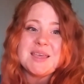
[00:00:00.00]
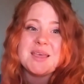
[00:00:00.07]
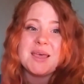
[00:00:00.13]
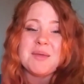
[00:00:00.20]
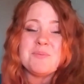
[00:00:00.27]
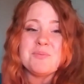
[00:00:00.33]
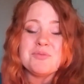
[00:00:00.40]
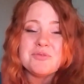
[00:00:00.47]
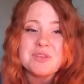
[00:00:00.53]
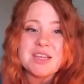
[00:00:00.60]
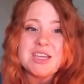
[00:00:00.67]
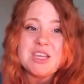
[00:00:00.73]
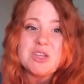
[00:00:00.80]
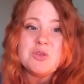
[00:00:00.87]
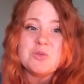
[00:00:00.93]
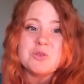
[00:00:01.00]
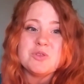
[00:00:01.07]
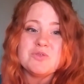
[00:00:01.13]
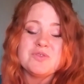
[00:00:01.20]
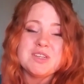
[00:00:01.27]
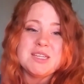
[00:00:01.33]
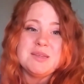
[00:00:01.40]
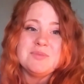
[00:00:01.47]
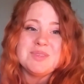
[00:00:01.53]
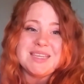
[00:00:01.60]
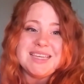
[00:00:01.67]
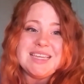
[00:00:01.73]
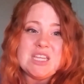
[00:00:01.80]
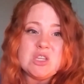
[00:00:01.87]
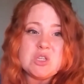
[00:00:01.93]
and bringing your dreams
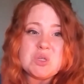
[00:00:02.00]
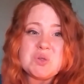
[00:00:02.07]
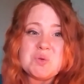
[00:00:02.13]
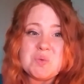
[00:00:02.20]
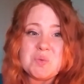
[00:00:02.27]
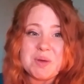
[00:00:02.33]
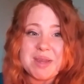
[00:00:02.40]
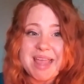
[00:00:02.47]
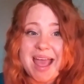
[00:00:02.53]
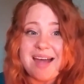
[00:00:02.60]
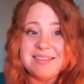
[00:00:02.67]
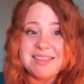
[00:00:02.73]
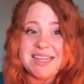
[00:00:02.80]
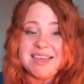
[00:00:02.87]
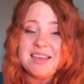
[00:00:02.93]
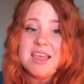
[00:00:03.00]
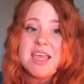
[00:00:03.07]
into reality.